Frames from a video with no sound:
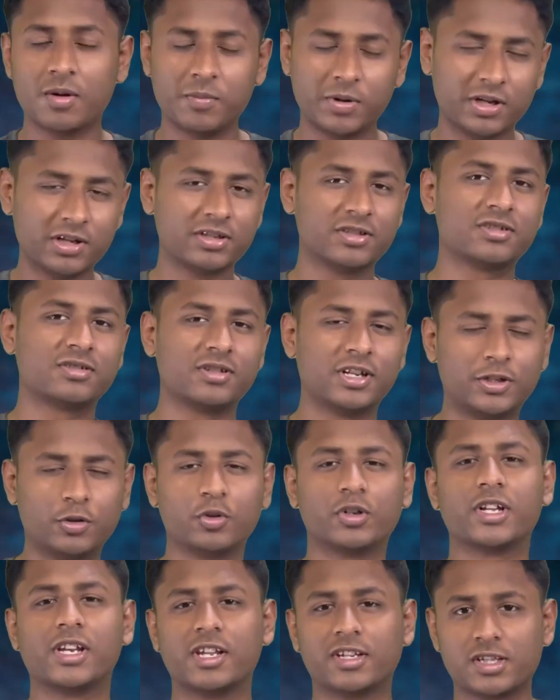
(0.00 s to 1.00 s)
because it
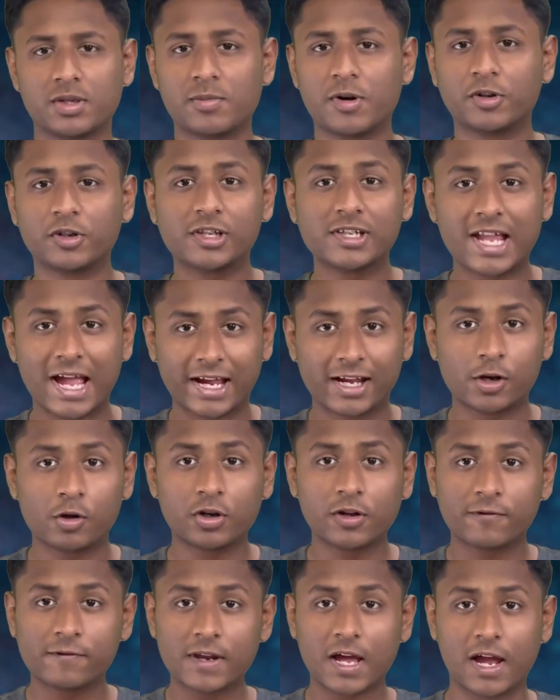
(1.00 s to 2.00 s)
could tell us about the likelihood
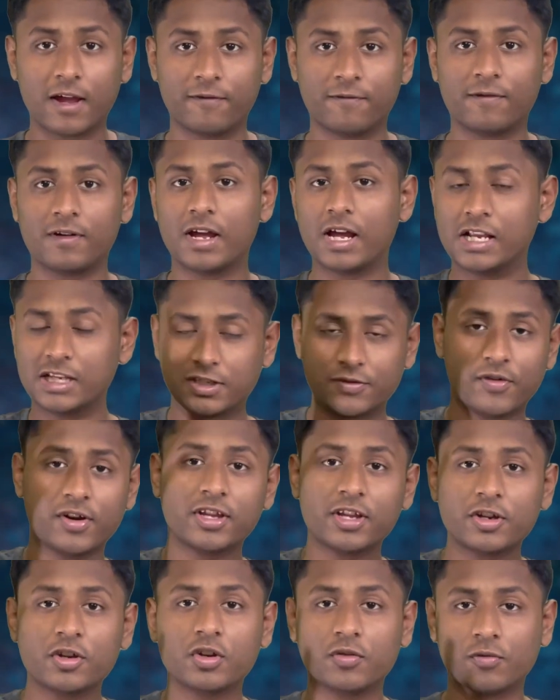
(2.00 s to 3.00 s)
of life elsewhere in
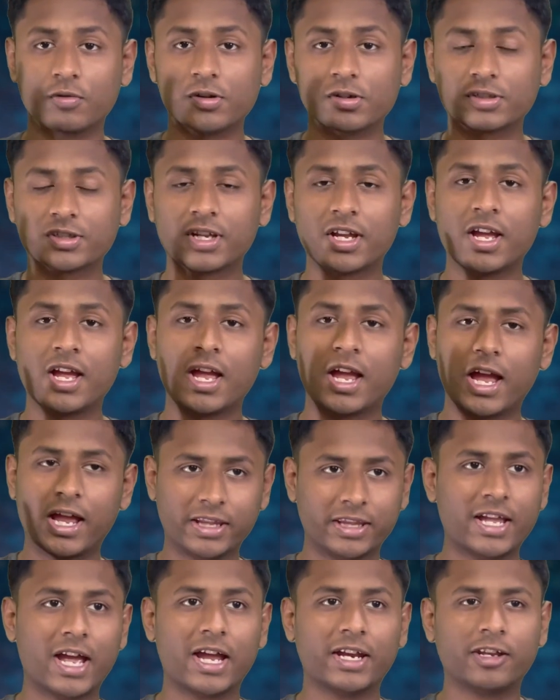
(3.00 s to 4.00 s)
the universe
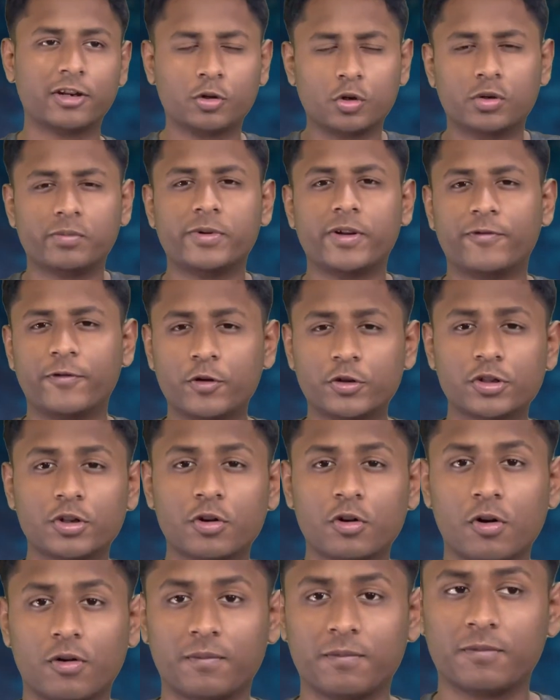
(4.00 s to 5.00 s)
and that it could be a future
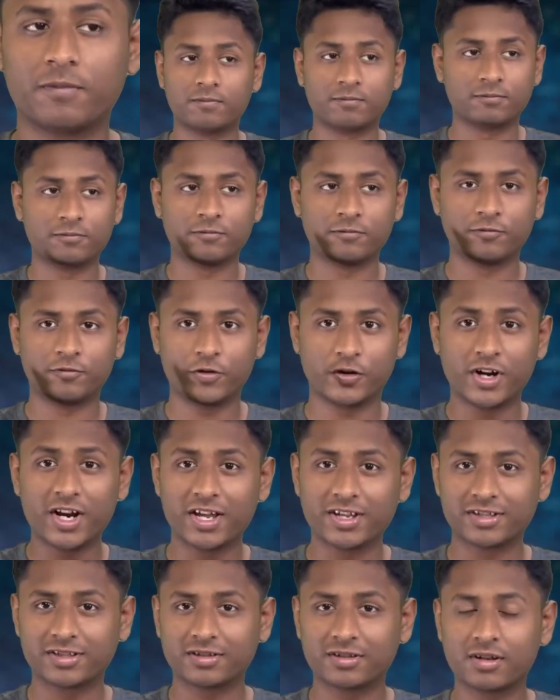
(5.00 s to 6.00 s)
home for
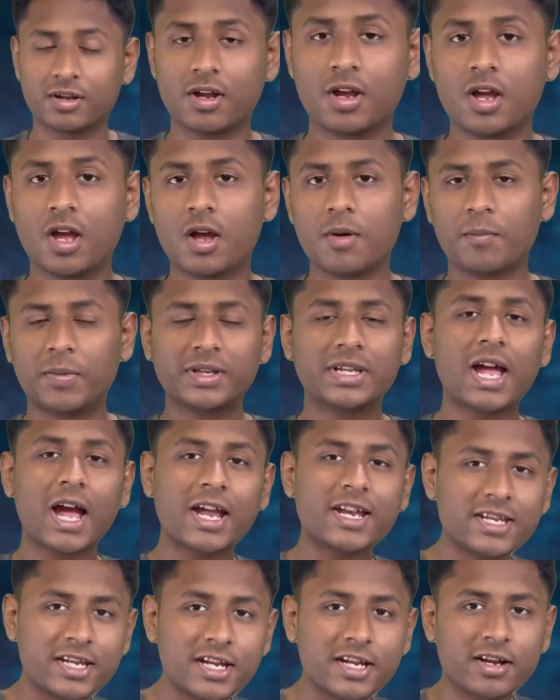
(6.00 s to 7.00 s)
us. But the
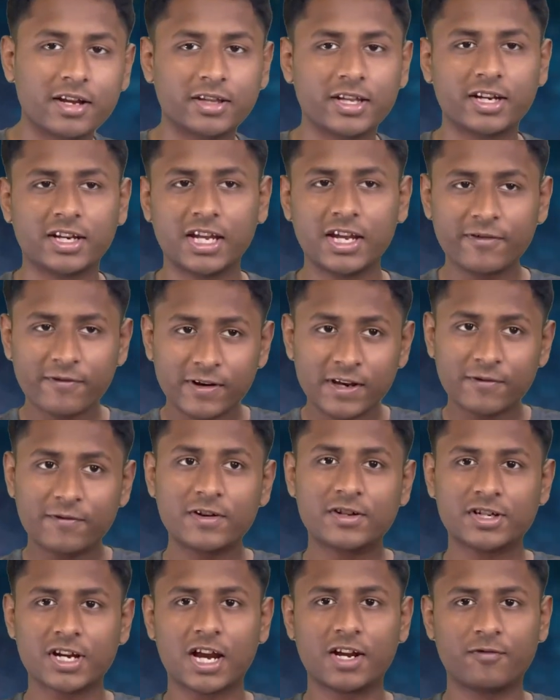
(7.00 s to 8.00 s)
idea that even if we
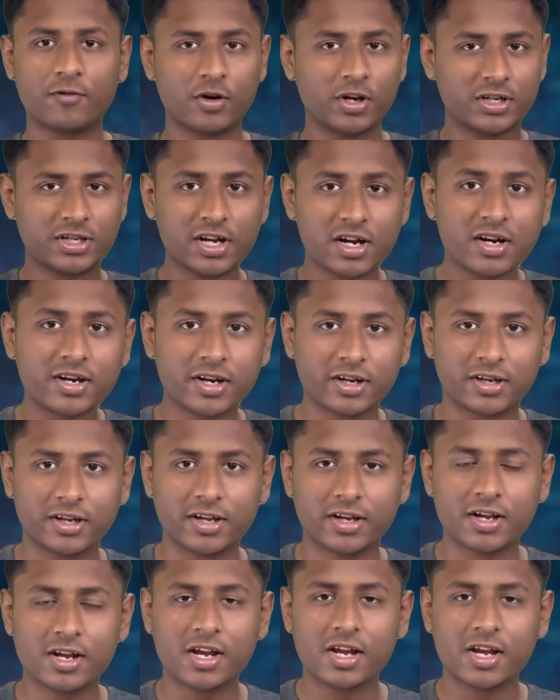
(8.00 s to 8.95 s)
tried for eternity,